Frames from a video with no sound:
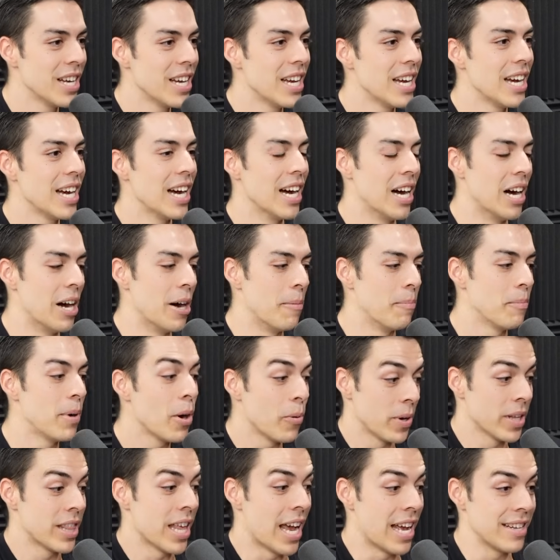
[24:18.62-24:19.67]
but
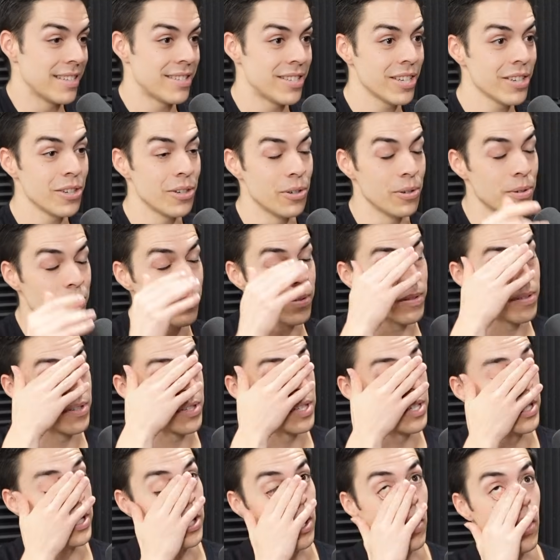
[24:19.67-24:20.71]
with that too,
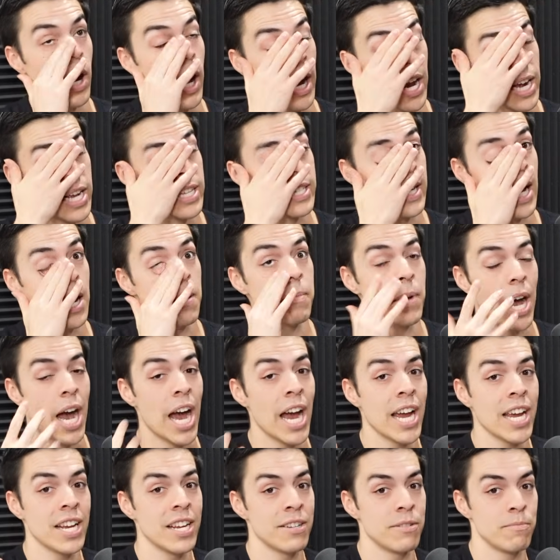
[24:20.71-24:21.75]
because
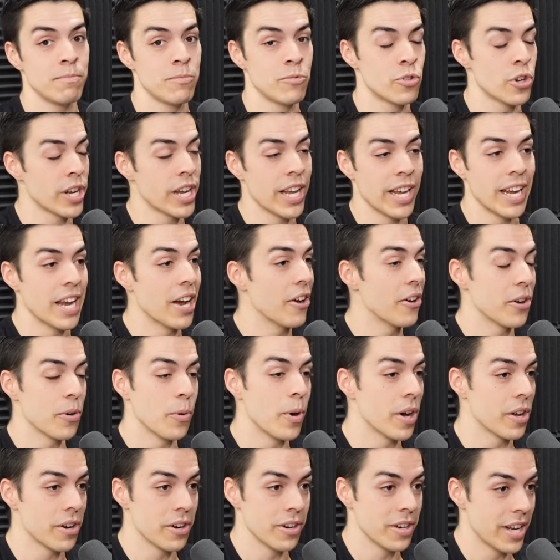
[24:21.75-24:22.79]
I drink a gallon of
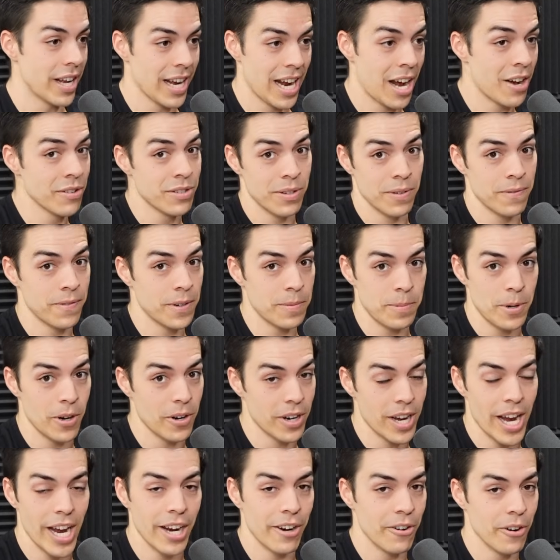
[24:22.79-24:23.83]
water a day. I was a football
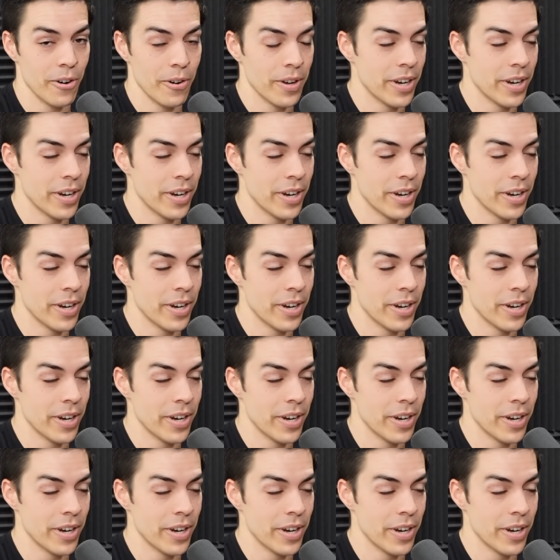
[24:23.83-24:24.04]
guy growing